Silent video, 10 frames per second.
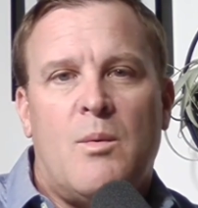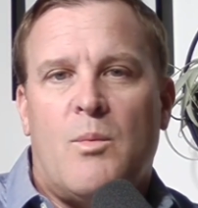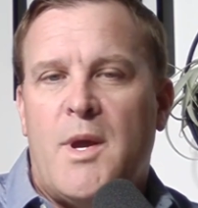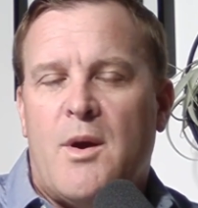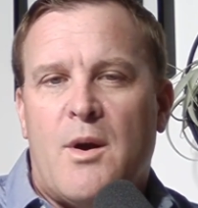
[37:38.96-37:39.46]

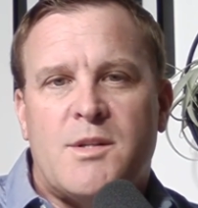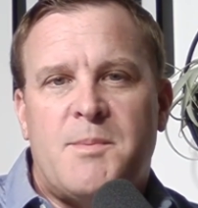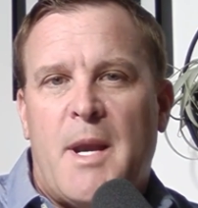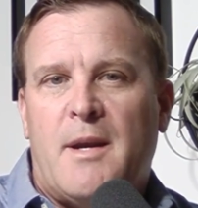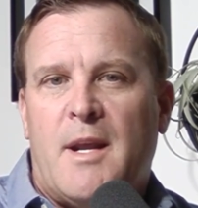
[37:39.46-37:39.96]
We are
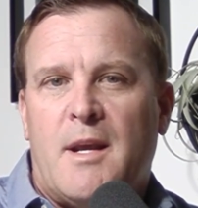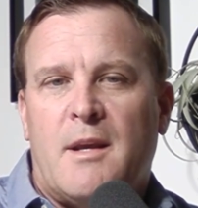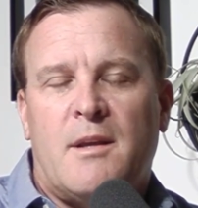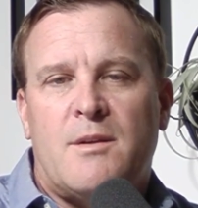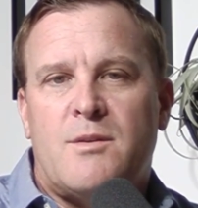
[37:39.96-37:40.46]

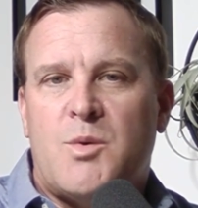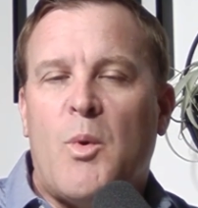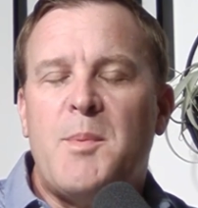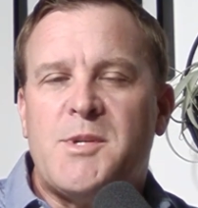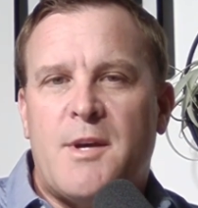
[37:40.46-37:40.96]
spending
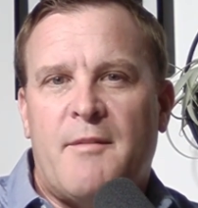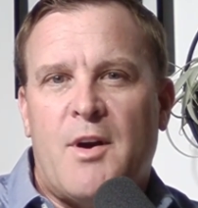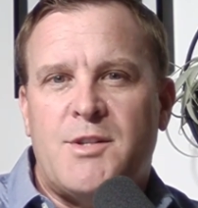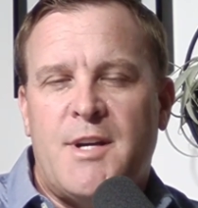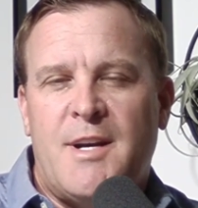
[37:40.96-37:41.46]
20% of
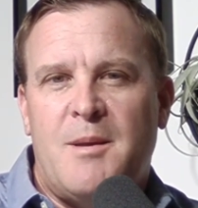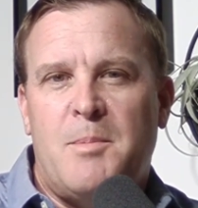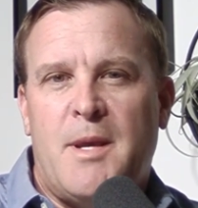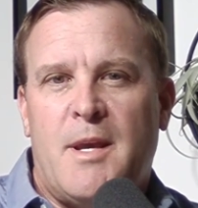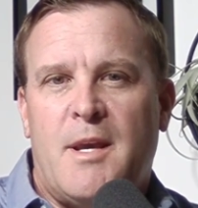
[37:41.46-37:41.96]
our
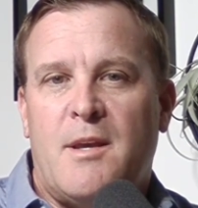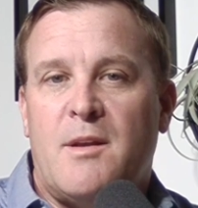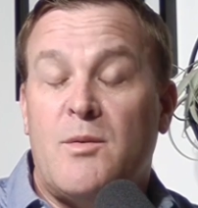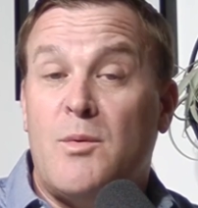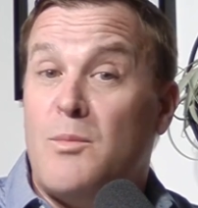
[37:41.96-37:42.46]
GDP,
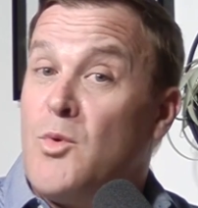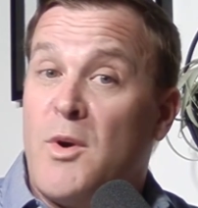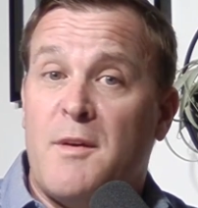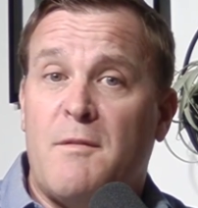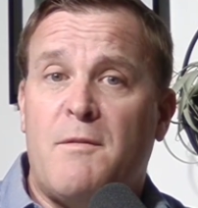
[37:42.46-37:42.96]

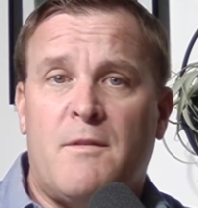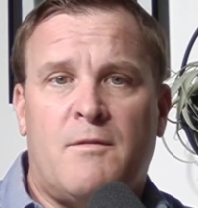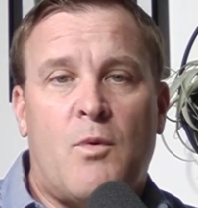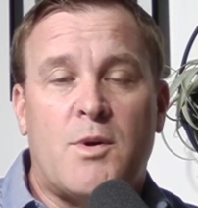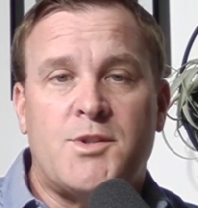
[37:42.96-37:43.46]
north of
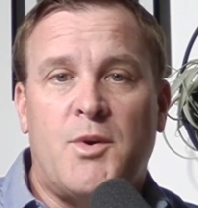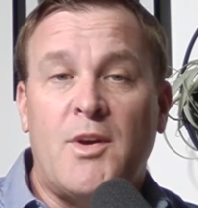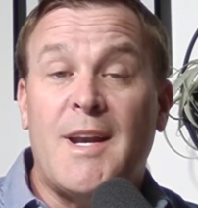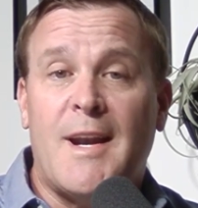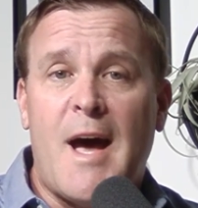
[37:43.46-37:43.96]
Four
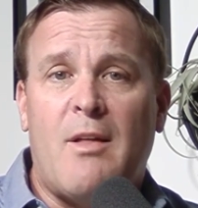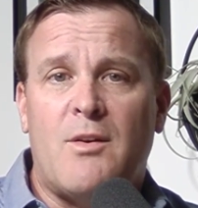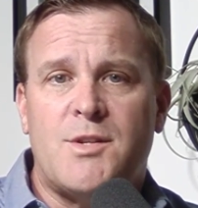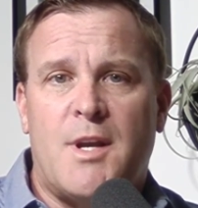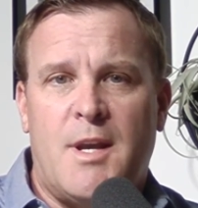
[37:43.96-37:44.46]
trillion
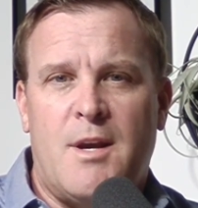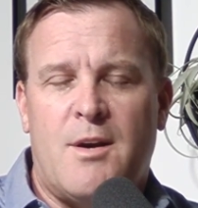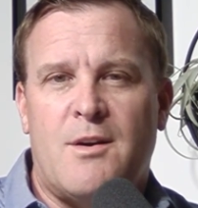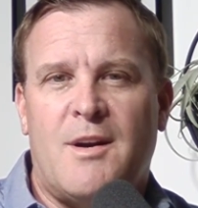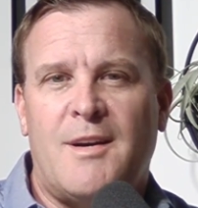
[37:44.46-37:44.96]
trillion a
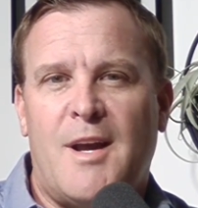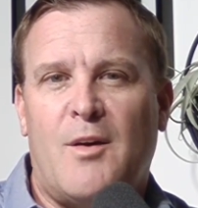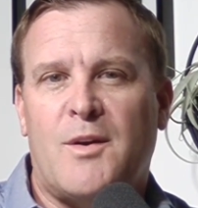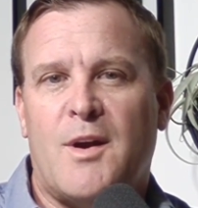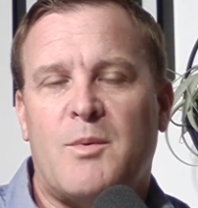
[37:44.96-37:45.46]
year on
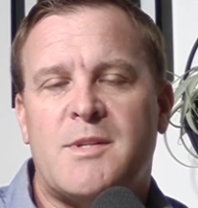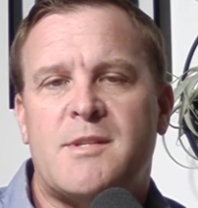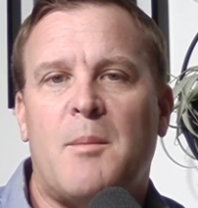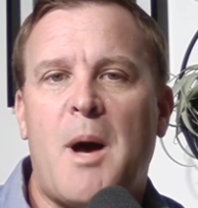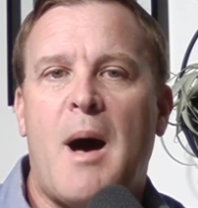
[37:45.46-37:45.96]
healthcare with
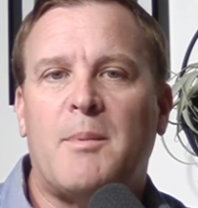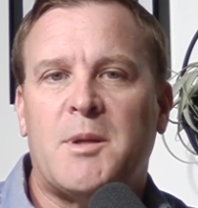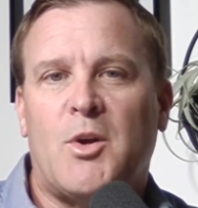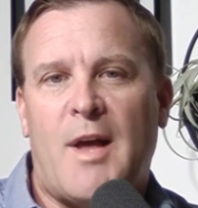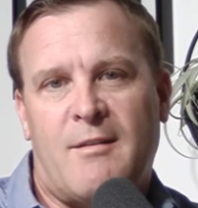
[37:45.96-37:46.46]

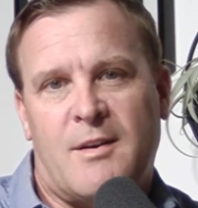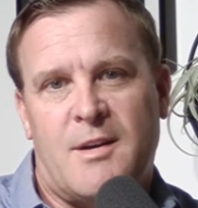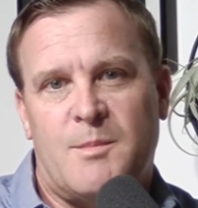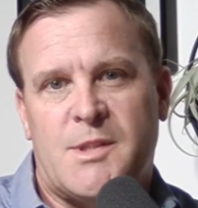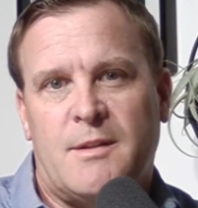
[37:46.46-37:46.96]
suboptimal
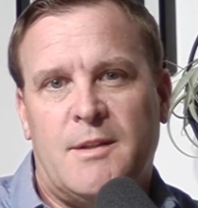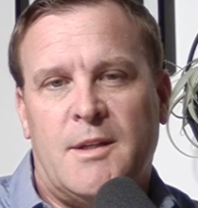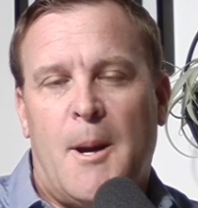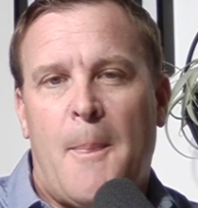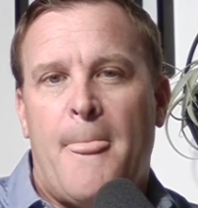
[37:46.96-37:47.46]
outcomes.
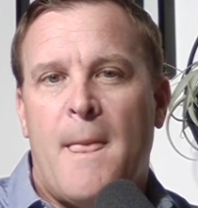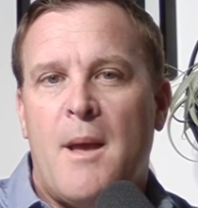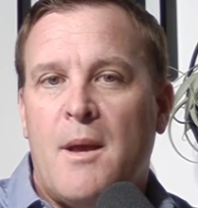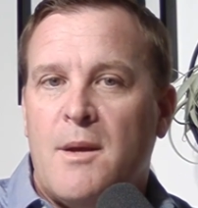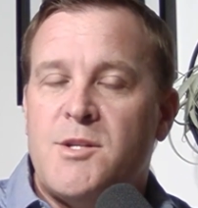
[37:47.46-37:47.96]

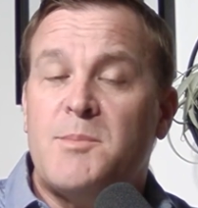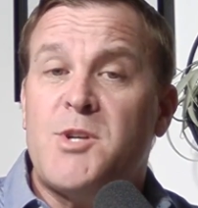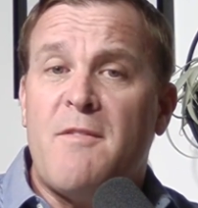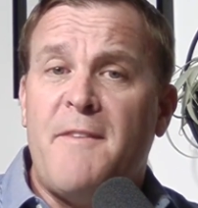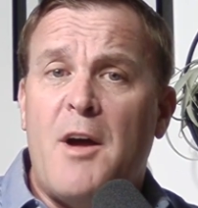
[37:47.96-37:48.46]

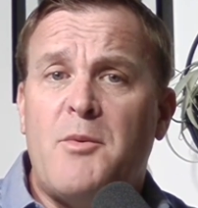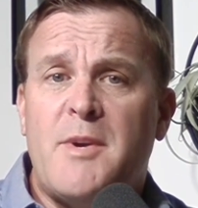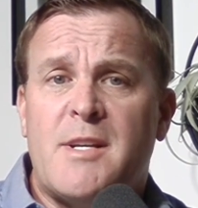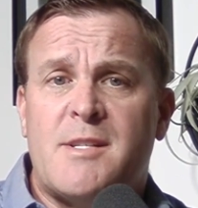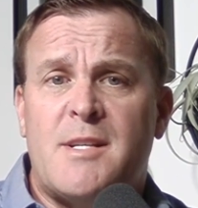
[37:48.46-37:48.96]
Jumpstart
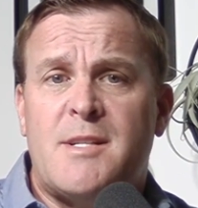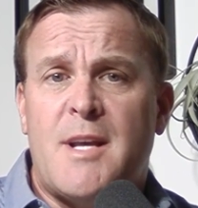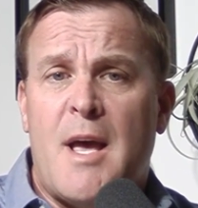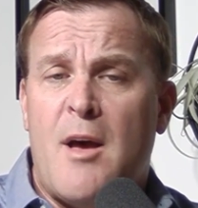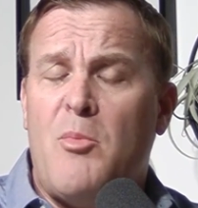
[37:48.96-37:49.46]
Foundry exists
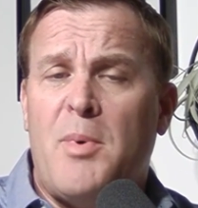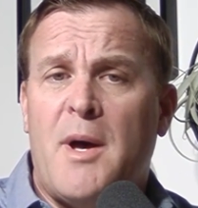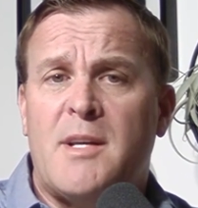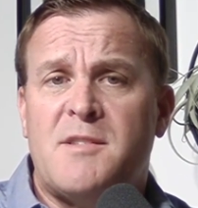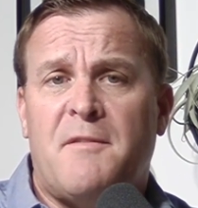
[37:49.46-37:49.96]
to help
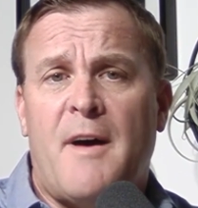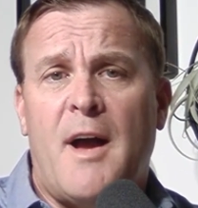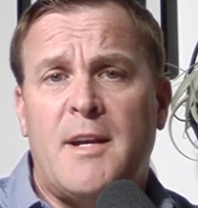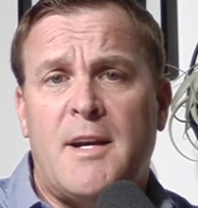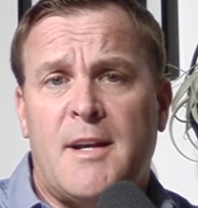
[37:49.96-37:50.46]
us
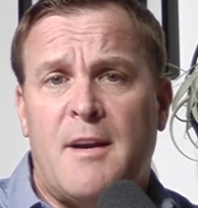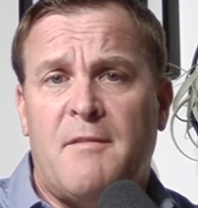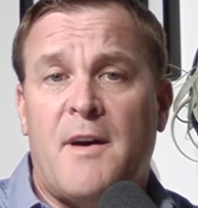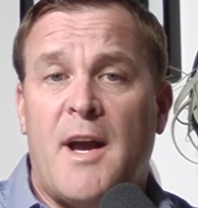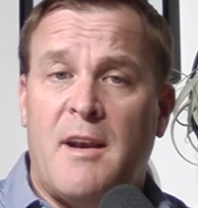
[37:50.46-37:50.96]
find and
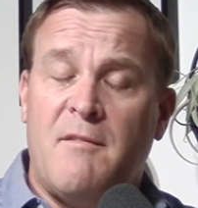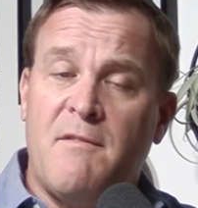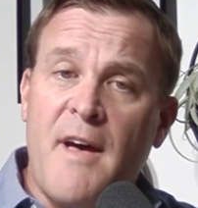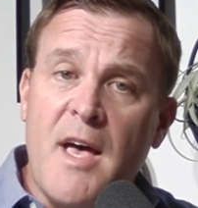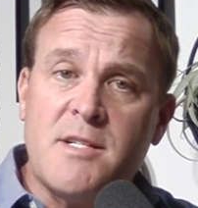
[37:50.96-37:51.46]
identify and
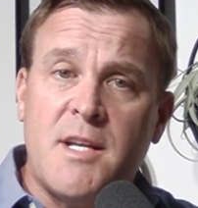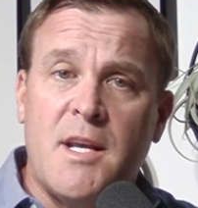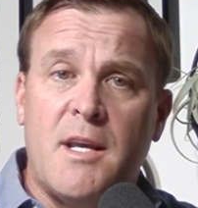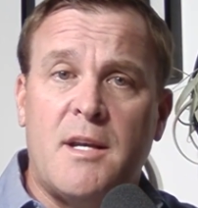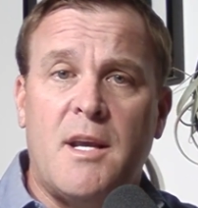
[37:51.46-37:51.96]
invest
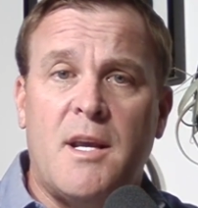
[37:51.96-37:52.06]
in